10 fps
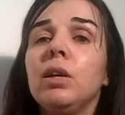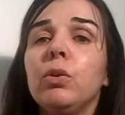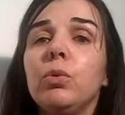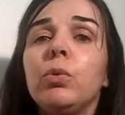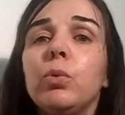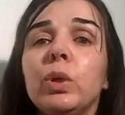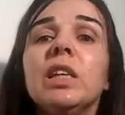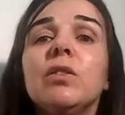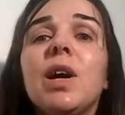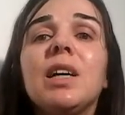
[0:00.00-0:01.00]
We
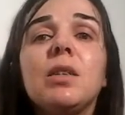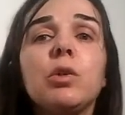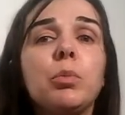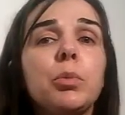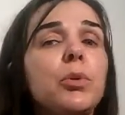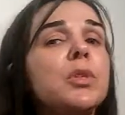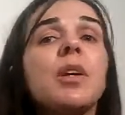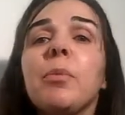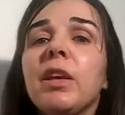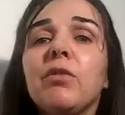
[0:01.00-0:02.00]
advise to propose
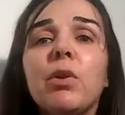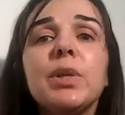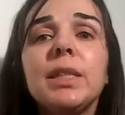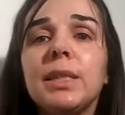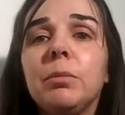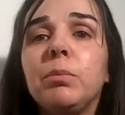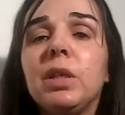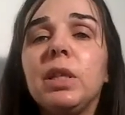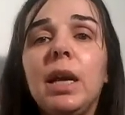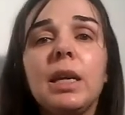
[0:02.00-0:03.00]
something very
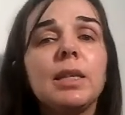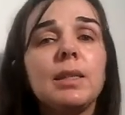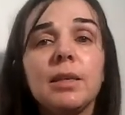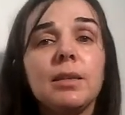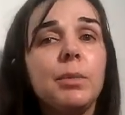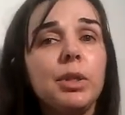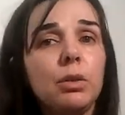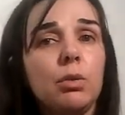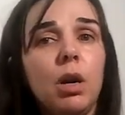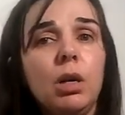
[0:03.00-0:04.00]
simple and accessible
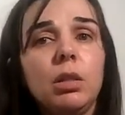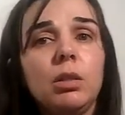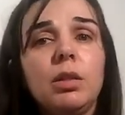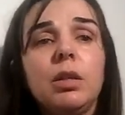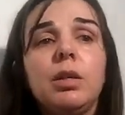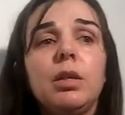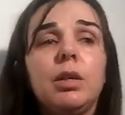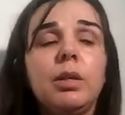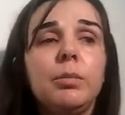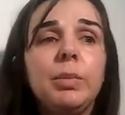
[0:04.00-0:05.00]
to all.
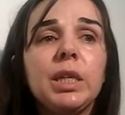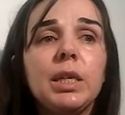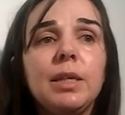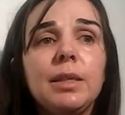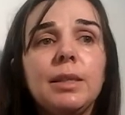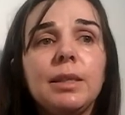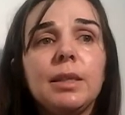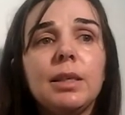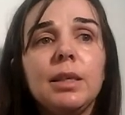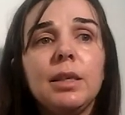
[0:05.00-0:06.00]

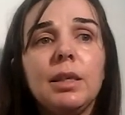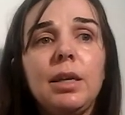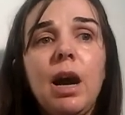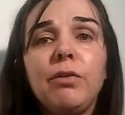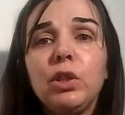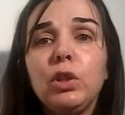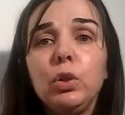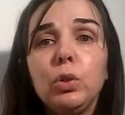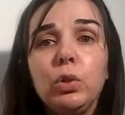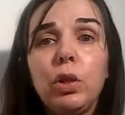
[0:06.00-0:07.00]
Because after
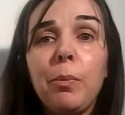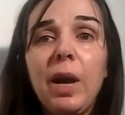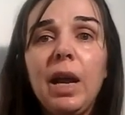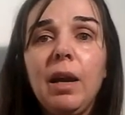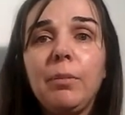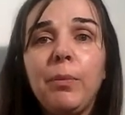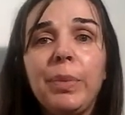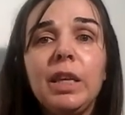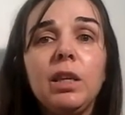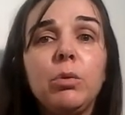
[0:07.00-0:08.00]
you do your map,
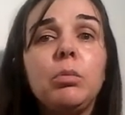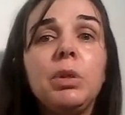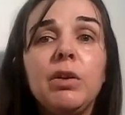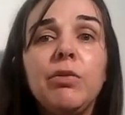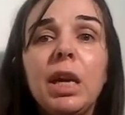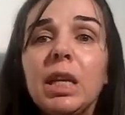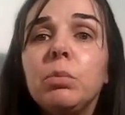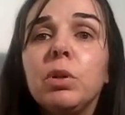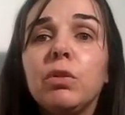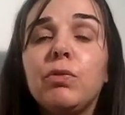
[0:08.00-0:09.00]
it will be
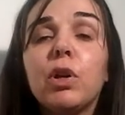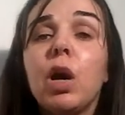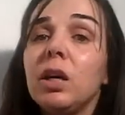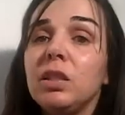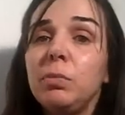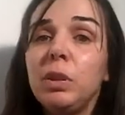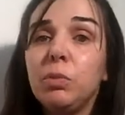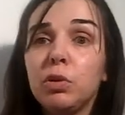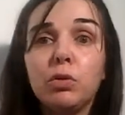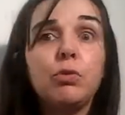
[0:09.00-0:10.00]
available for other
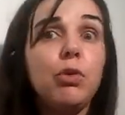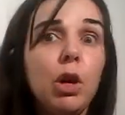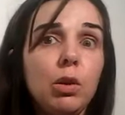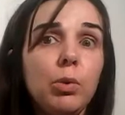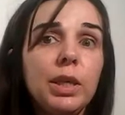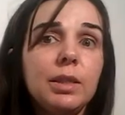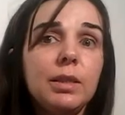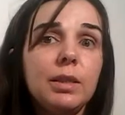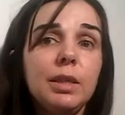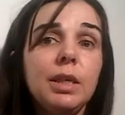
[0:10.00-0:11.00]
people to follow
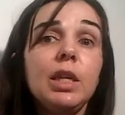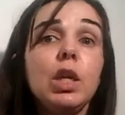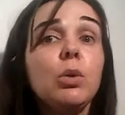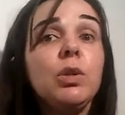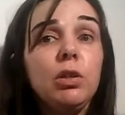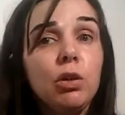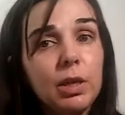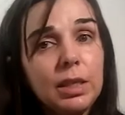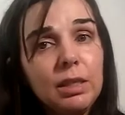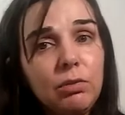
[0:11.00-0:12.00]
it, including your
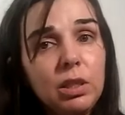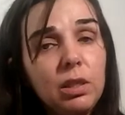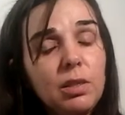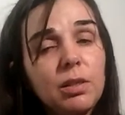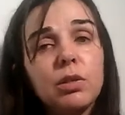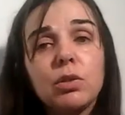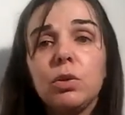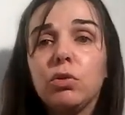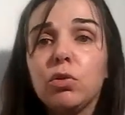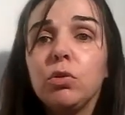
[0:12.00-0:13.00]
activities, so
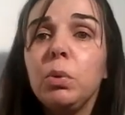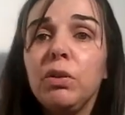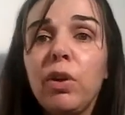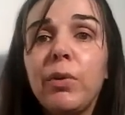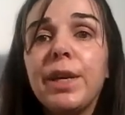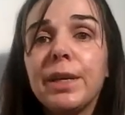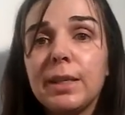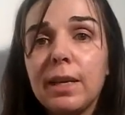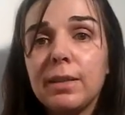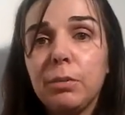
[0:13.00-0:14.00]
it should be very
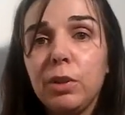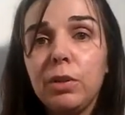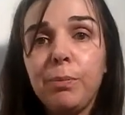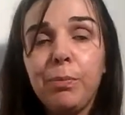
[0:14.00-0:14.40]
accessible.